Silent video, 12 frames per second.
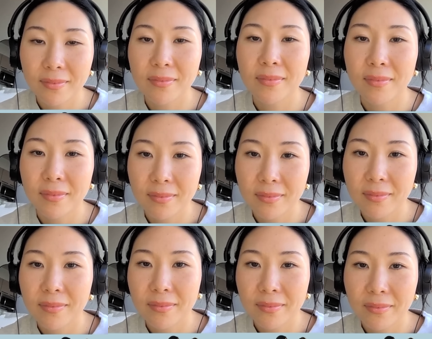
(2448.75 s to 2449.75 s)

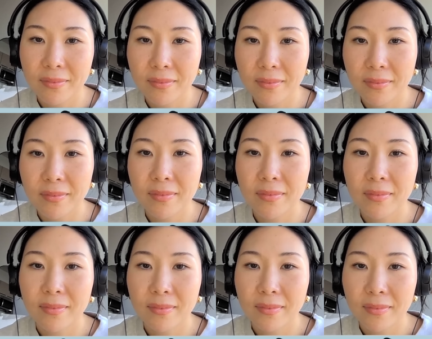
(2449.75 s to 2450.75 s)

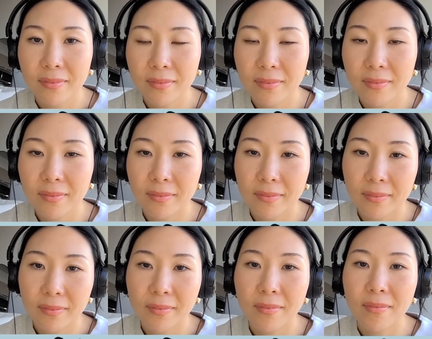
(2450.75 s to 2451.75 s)

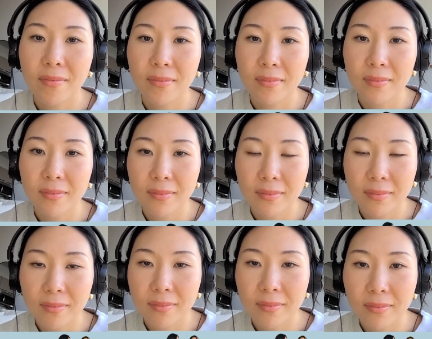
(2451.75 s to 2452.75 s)

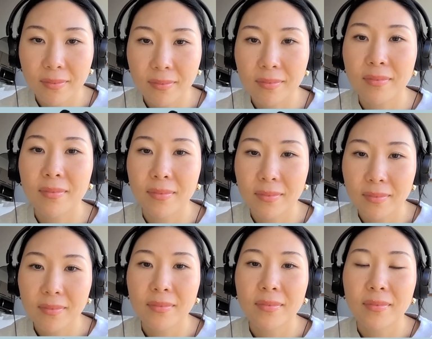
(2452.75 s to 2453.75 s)

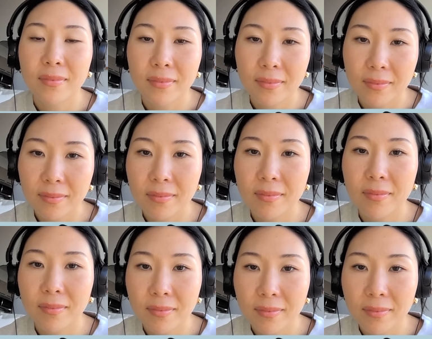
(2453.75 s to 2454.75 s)

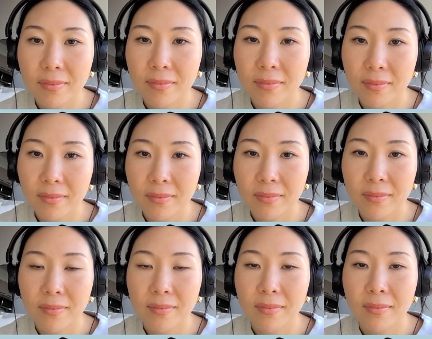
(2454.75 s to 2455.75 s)

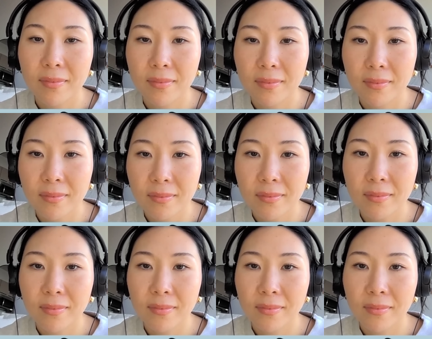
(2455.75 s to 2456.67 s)
The person shown says nothing.